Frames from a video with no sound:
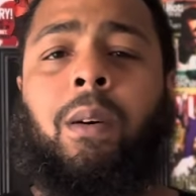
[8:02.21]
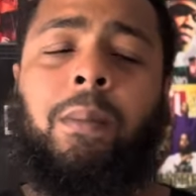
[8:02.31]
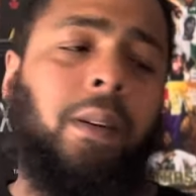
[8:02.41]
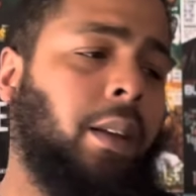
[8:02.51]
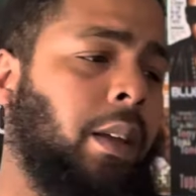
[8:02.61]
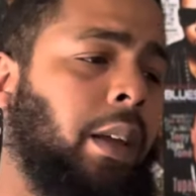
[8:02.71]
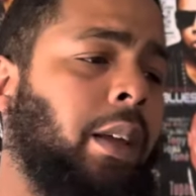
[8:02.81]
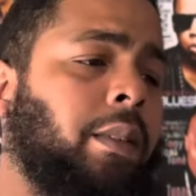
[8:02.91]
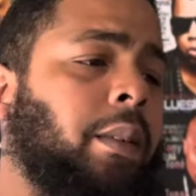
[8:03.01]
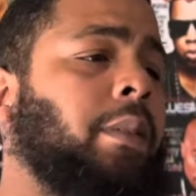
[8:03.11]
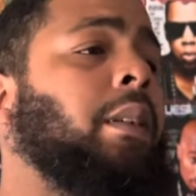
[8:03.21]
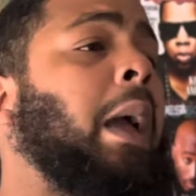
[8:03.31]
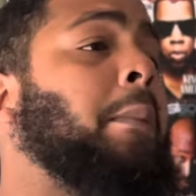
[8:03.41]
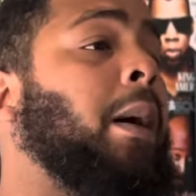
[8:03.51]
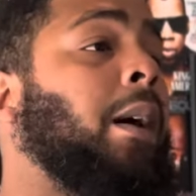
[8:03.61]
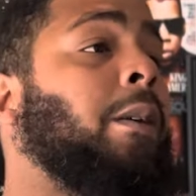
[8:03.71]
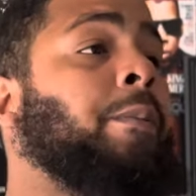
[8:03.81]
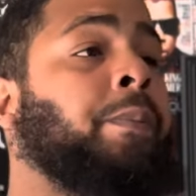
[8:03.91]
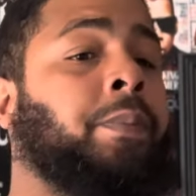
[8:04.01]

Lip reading: But it's a shame how,